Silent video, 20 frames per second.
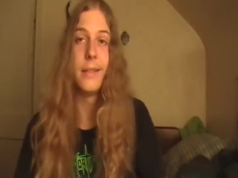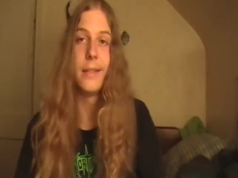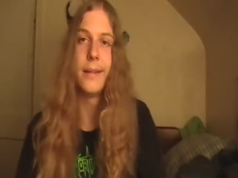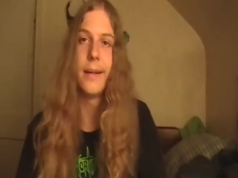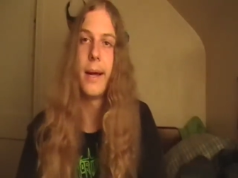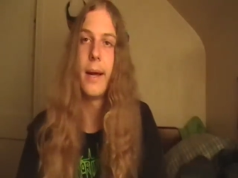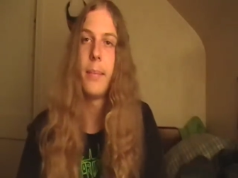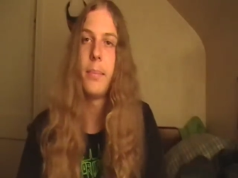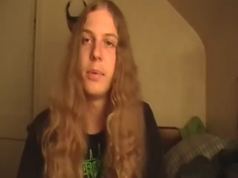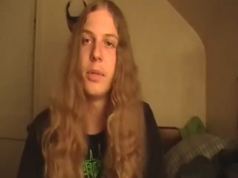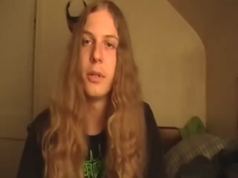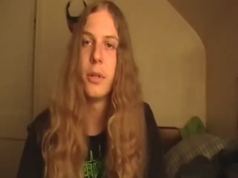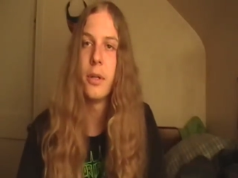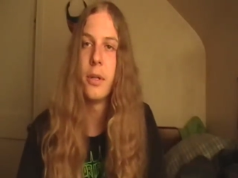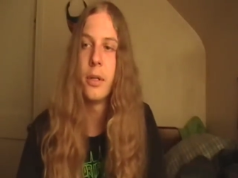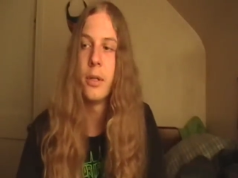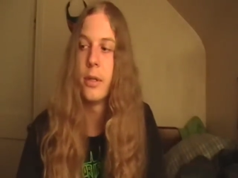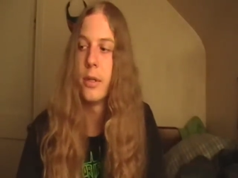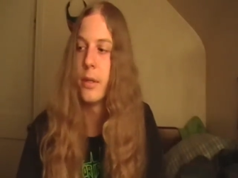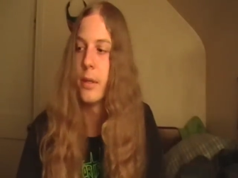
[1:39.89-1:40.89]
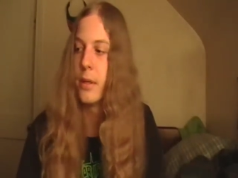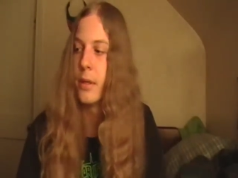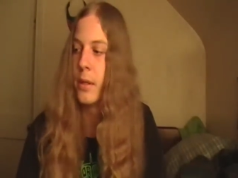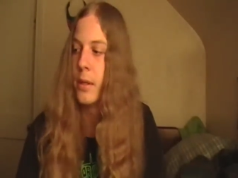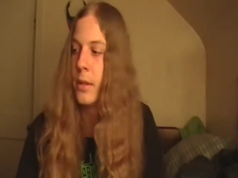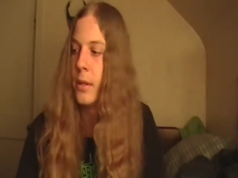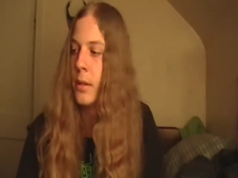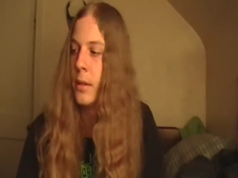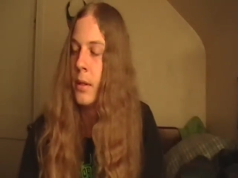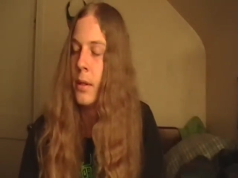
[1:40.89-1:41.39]
adapter,
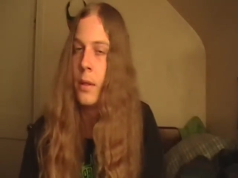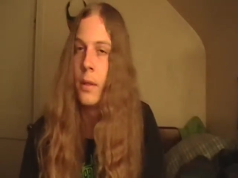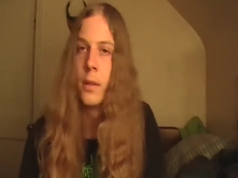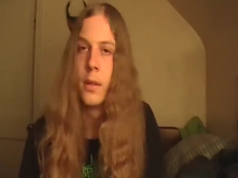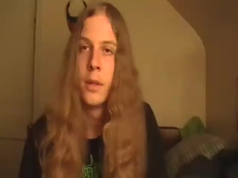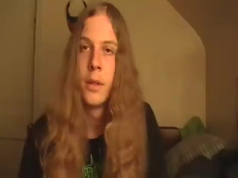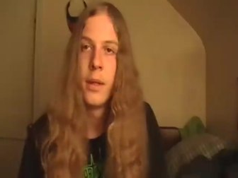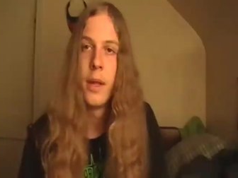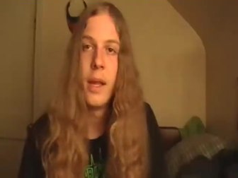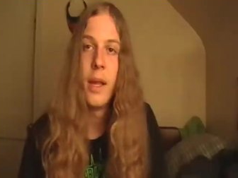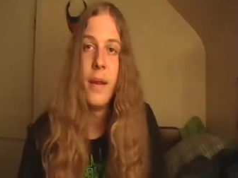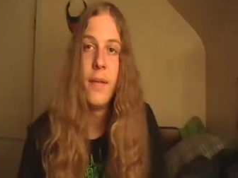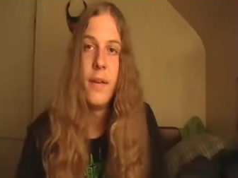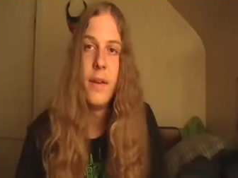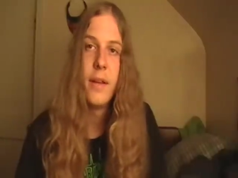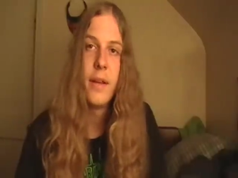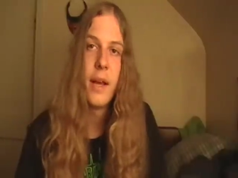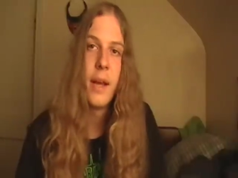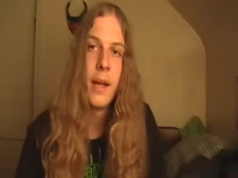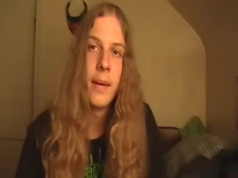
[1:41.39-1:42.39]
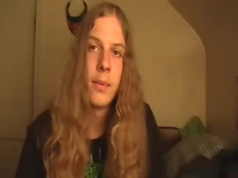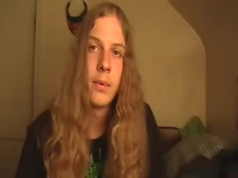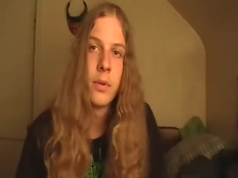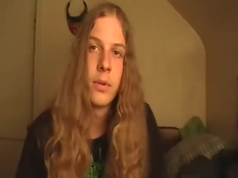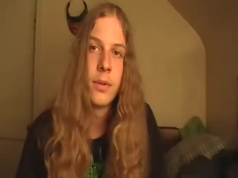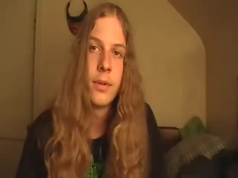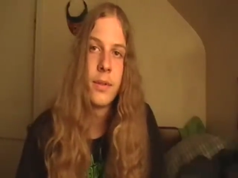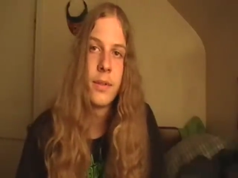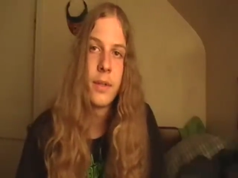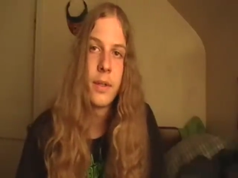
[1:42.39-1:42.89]
your AV
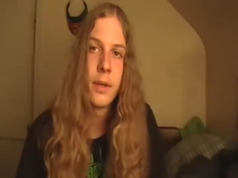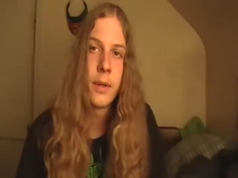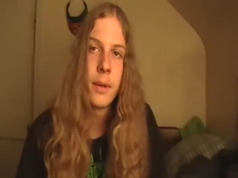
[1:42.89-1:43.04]
cables.